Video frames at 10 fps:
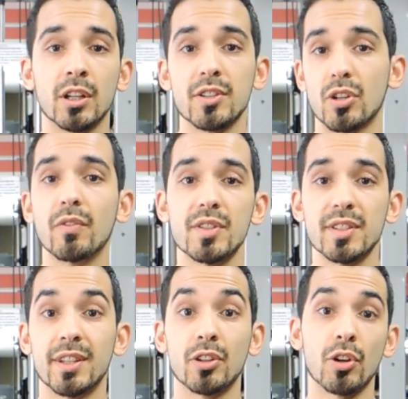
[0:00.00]
because
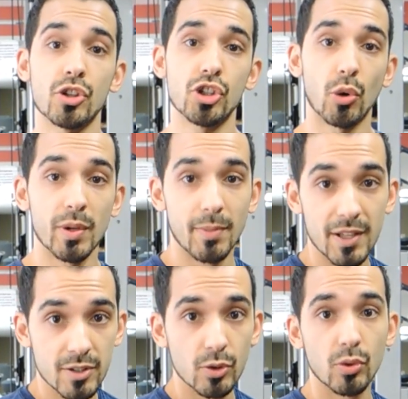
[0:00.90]
obviously they're not a showy
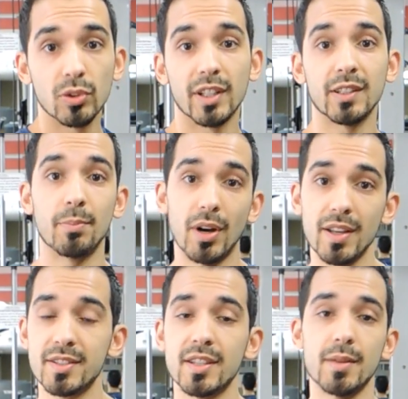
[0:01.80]
muscle like the
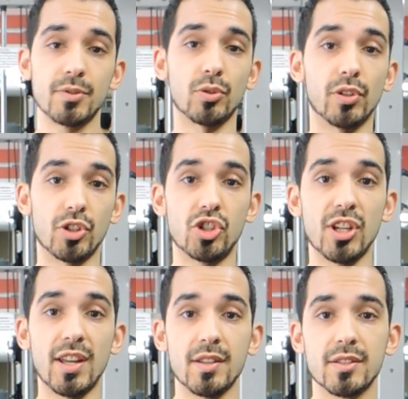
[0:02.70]
biceps or the
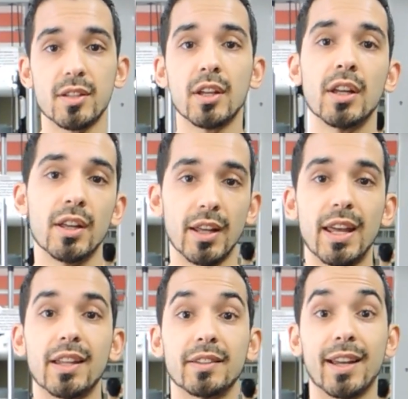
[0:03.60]
chest
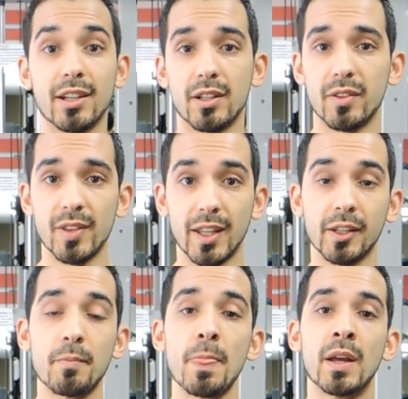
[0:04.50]
and that kind of thing.